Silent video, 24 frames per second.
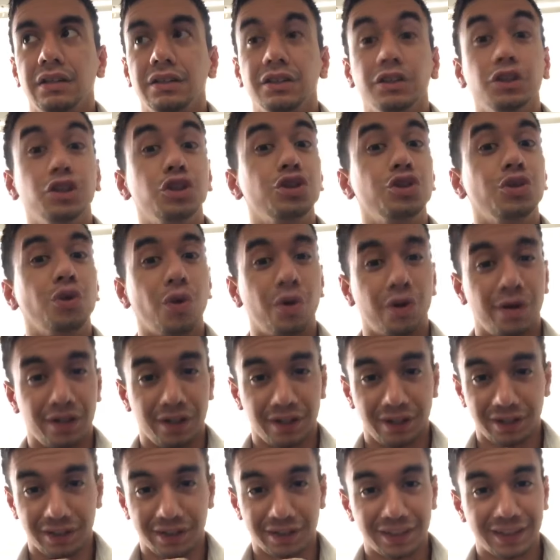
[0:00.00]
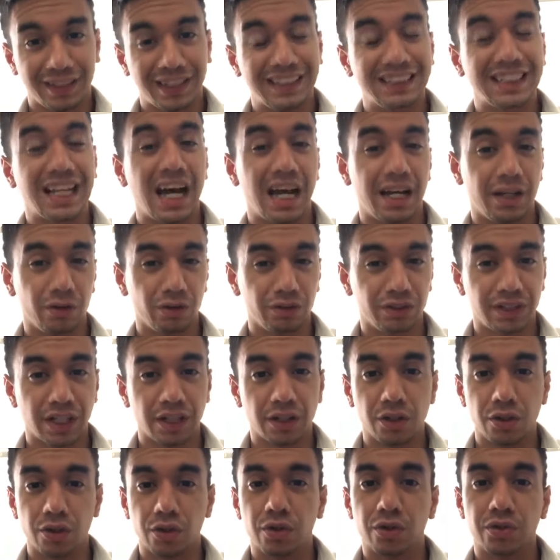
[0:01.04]
destroying these idols
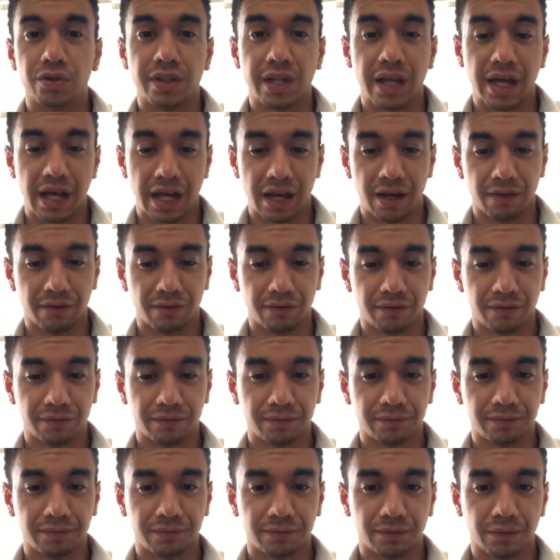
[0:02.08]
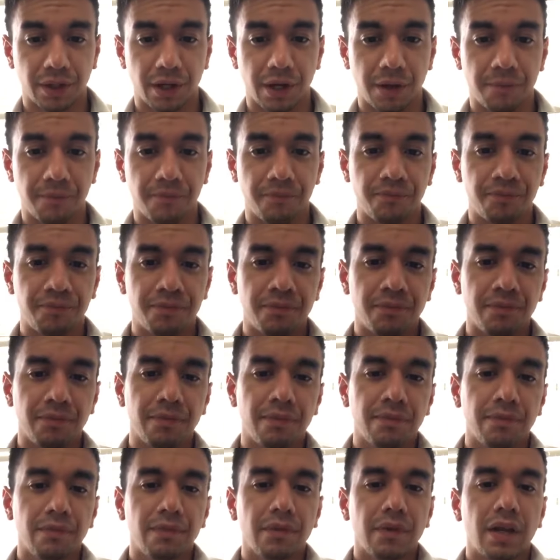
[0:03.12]
that you used to have. Okay.
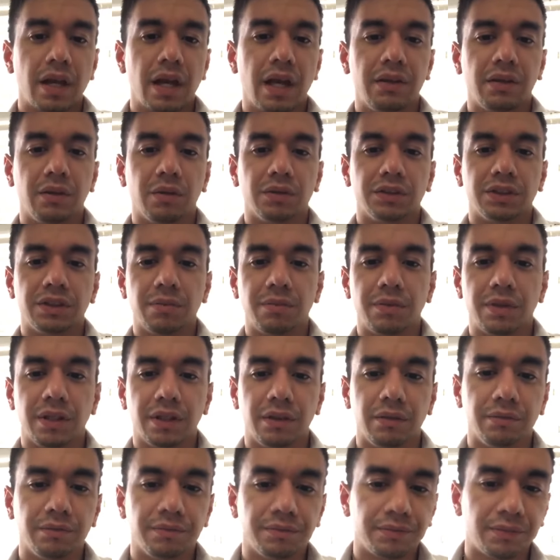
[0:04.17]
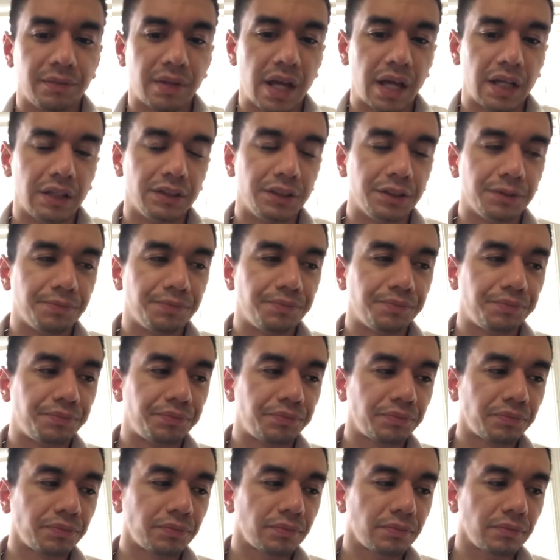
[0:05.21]
And there was something that
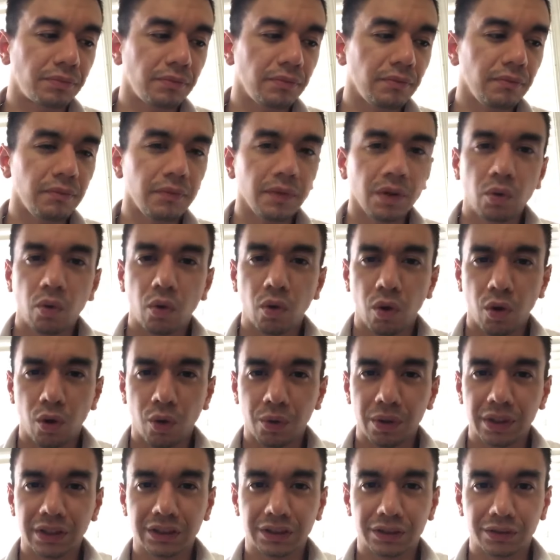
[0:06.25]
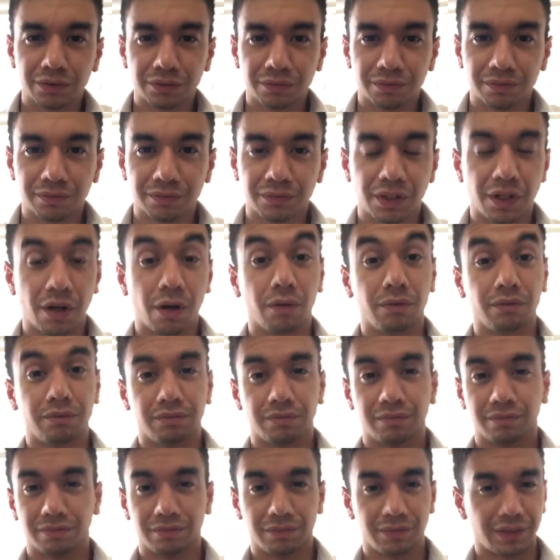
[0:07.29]
will always, you know,
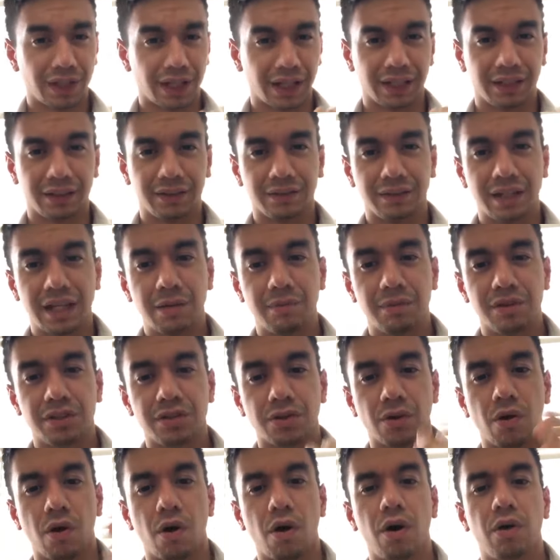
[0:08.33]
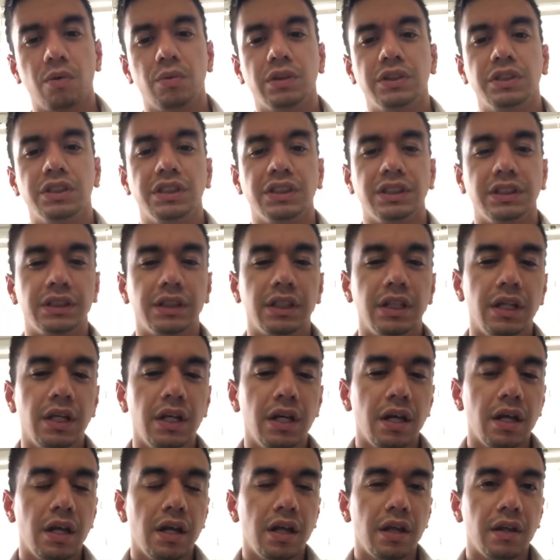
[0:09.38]
like hit me so hard, which is
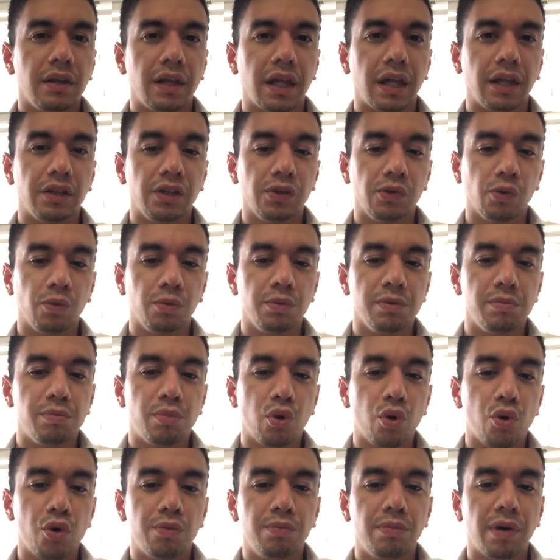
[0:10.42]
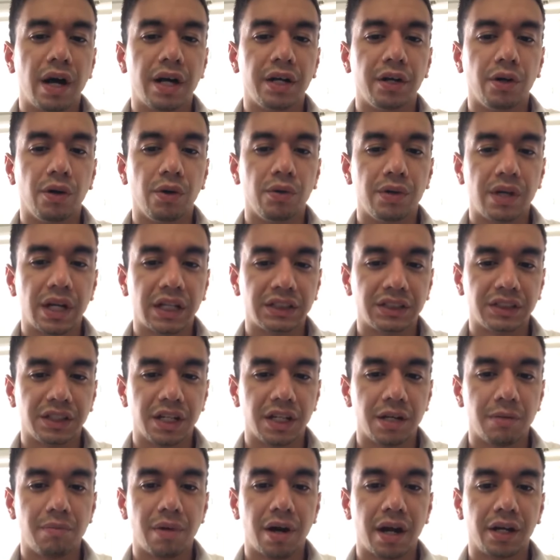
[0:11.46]
that you will be pulled by your own
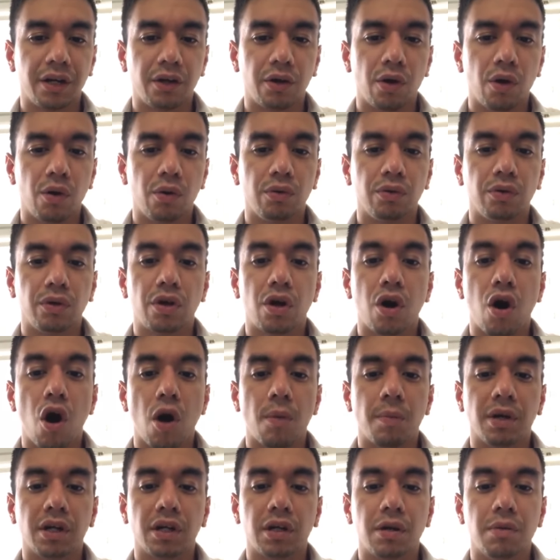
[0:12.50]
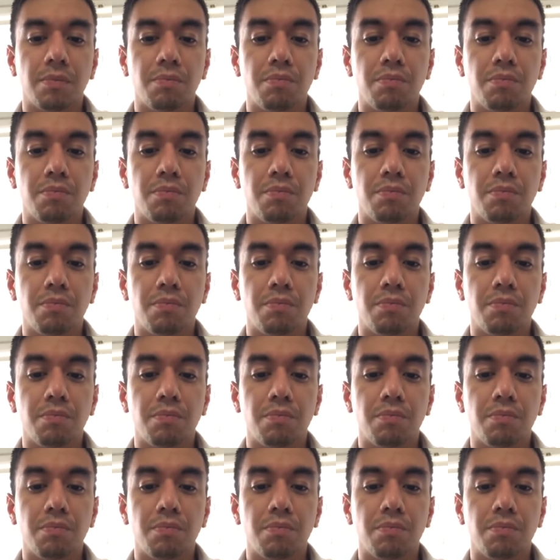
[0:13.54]
destiny, by your own karmic